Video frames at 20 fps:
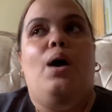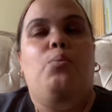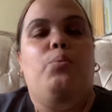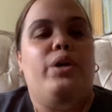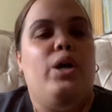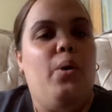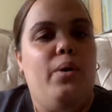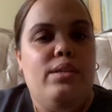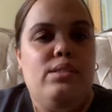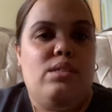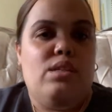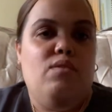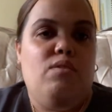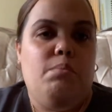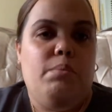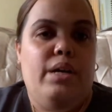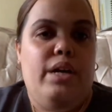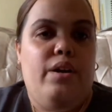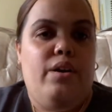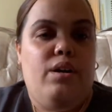we always give him
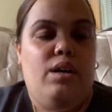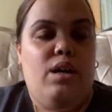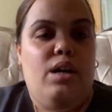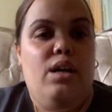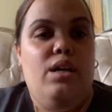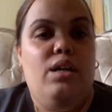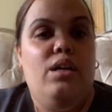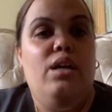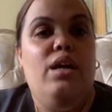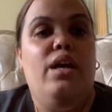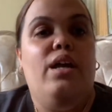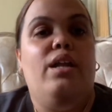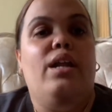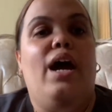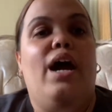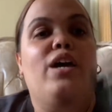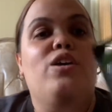a haircut. And I